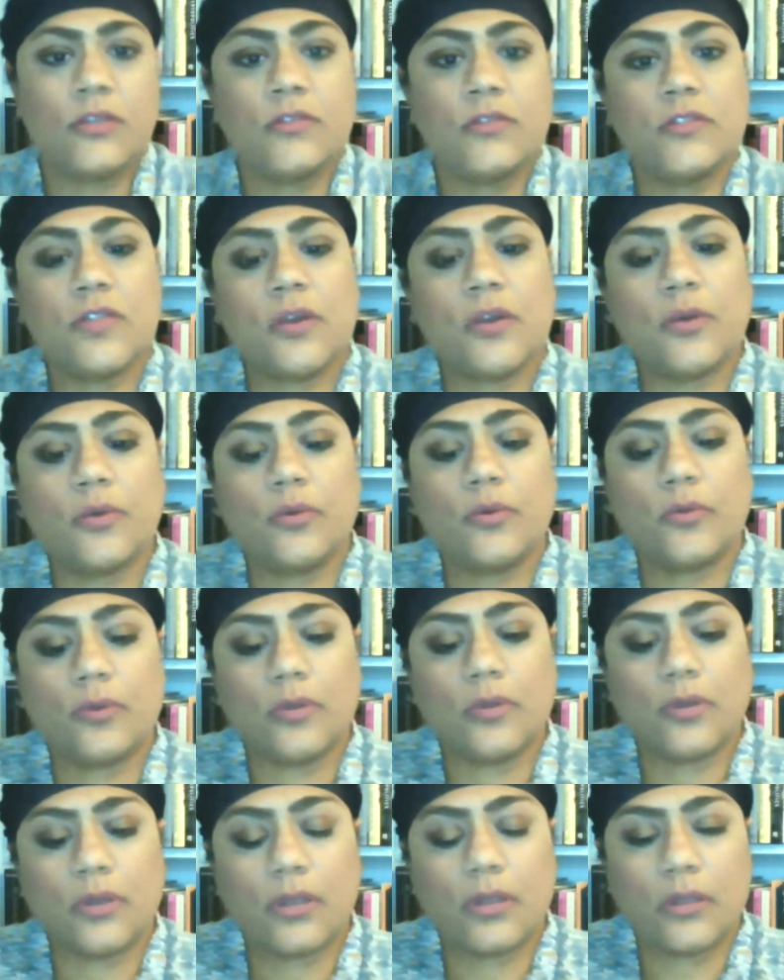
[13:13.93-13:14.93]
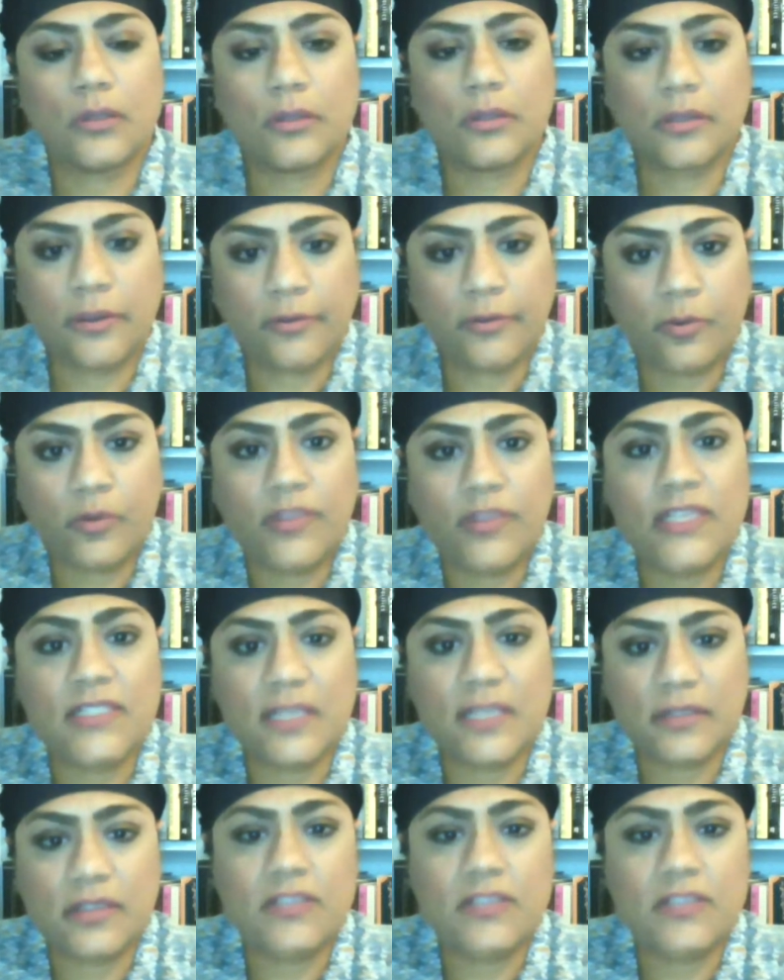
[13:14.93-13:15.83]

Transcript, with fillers: So there are, there's, a,